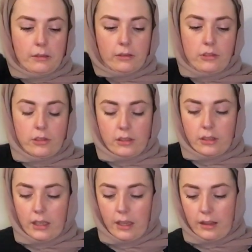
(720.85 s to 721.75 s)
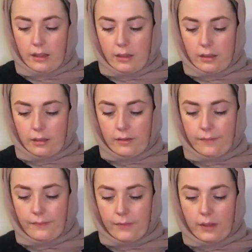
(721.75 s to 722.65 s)
I'll just get it
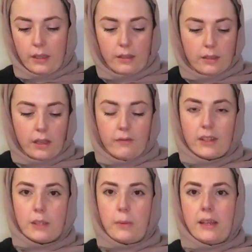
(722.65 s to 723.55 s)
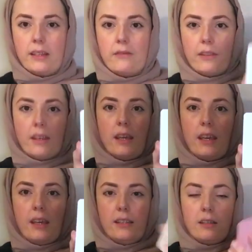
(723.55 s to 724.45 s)
kind of explains everything
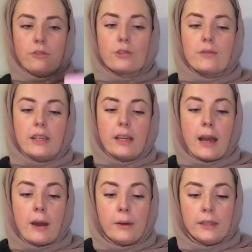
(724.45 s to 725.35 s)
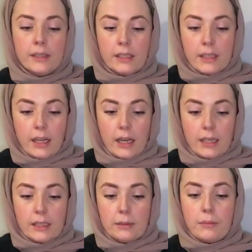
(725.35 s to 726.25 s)
here. So I'll just read it out.
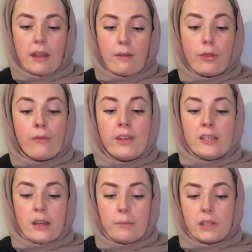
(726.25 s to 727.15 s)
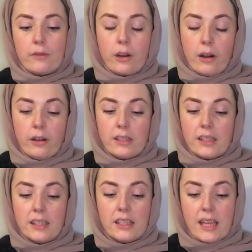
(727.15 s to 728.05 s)
There are 3 types of cards in
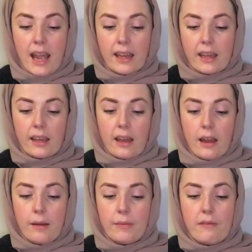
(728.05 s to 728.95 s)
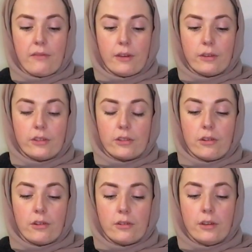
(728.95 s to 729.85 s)
the deck. They're focused
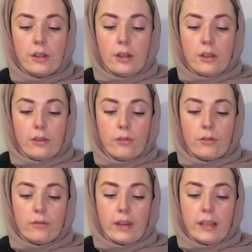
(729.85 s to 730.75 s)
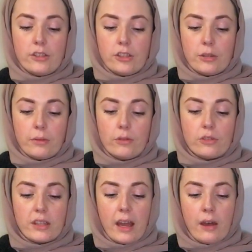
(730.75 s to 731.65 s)
on your relationship with
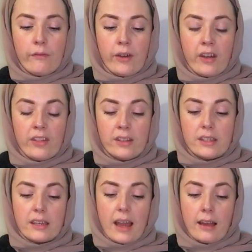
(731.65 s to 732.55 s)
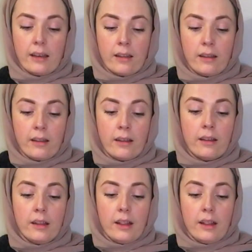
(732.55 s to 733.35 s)
yourself, others, and Allah.